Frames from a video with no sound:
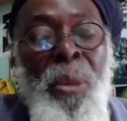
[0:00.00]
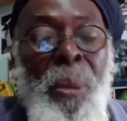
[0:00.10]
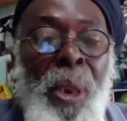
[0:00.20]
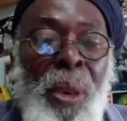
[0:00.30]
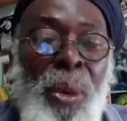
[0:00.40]
no
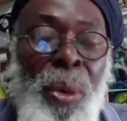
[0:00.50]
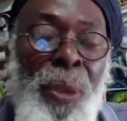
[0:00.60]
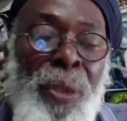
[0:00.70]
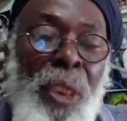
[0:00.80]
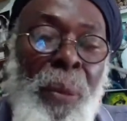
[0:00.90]
man, no
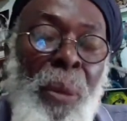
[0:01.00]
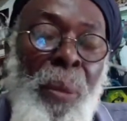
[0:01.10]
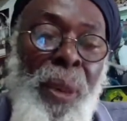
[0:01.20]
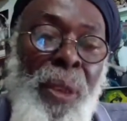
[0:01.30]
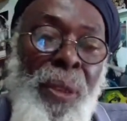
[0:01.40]
12 tribe, but
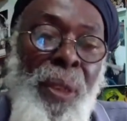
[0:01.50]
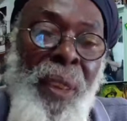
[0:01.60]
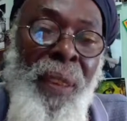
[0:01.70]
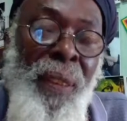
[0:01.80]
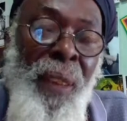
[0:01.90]
man is
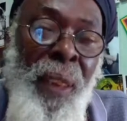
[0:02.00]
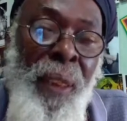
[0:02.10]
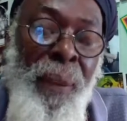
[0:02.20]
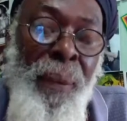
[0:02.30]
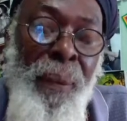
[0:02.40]
Rasta.